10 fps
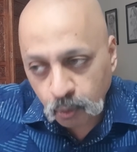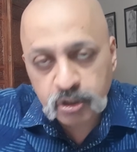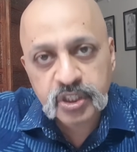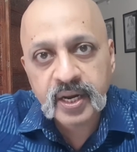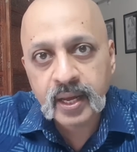
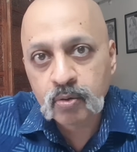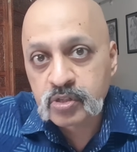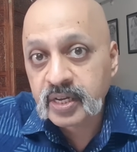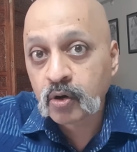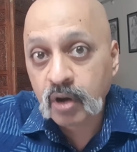portion hai,
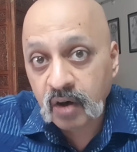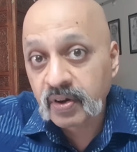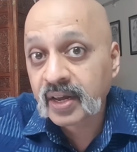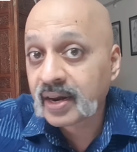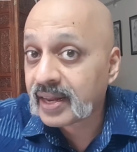usko
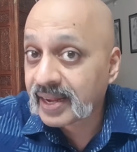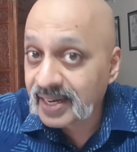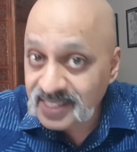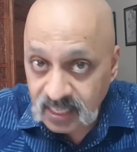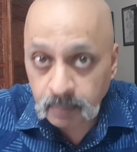cover karne
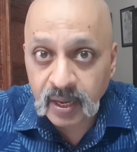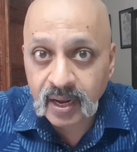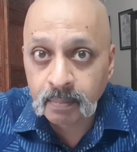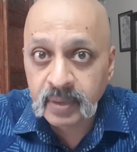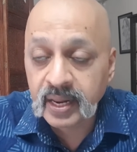ke liye samay
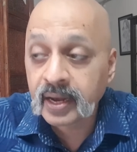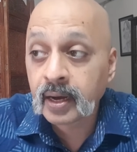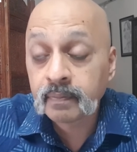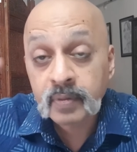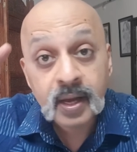kam
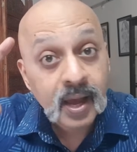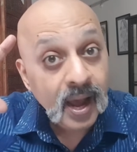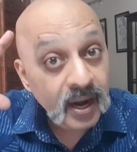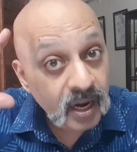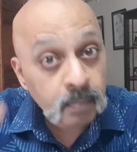milega.
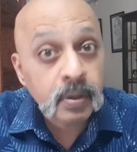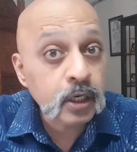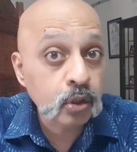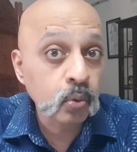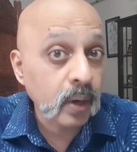And number
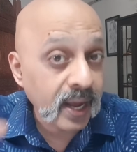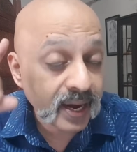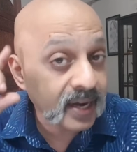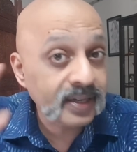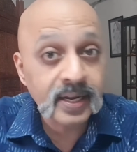two, and I
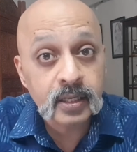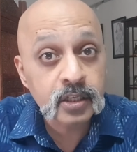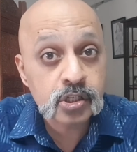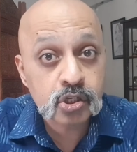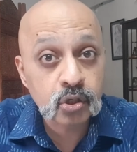can tell
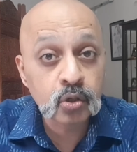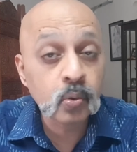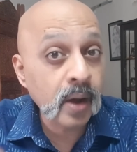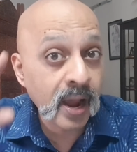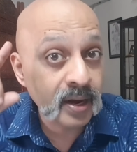this to you
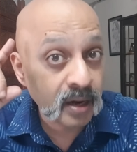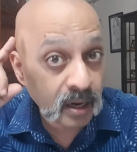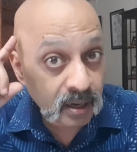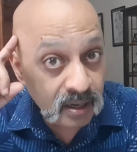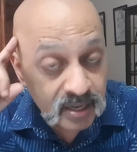and
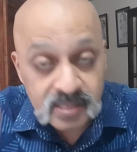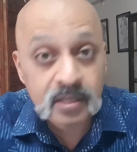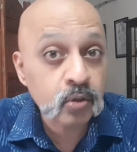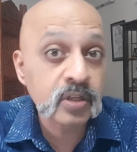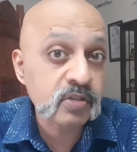
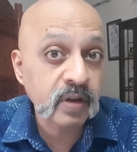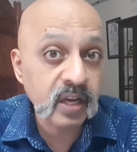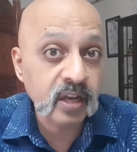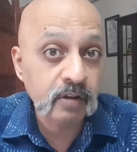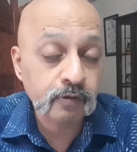listen to this
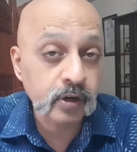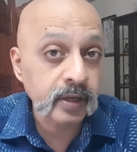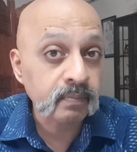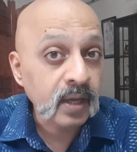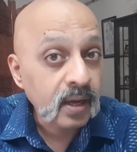very carefully,
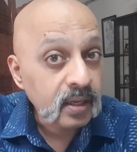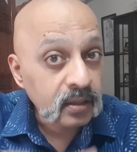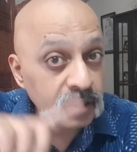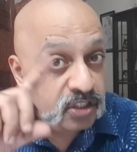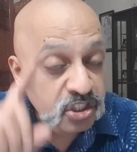
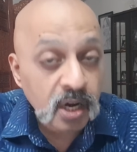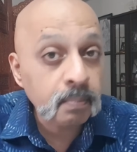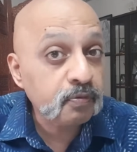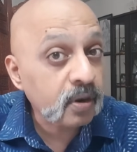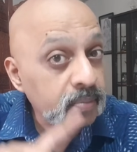the
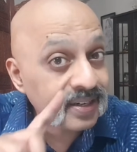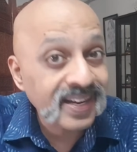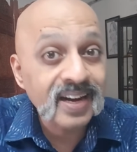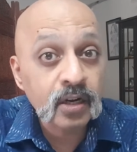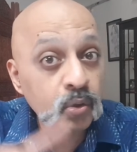jump from
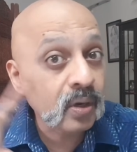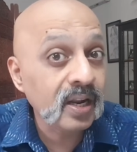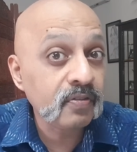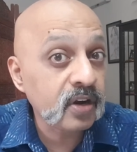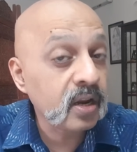10 to
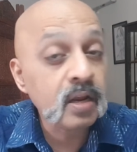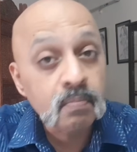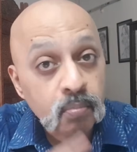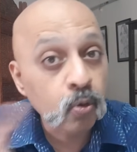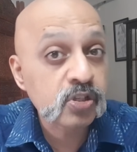11
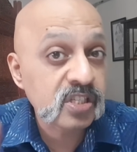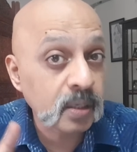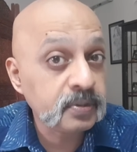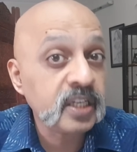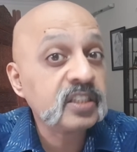in most
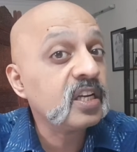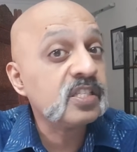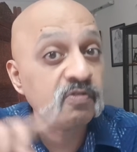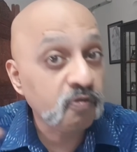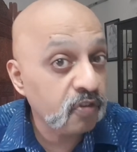
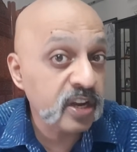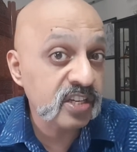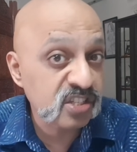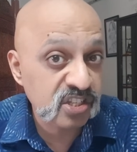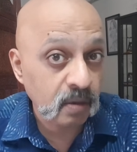subjects is
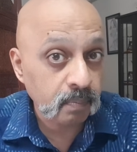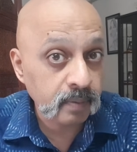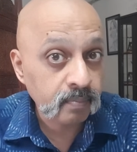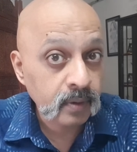very steep.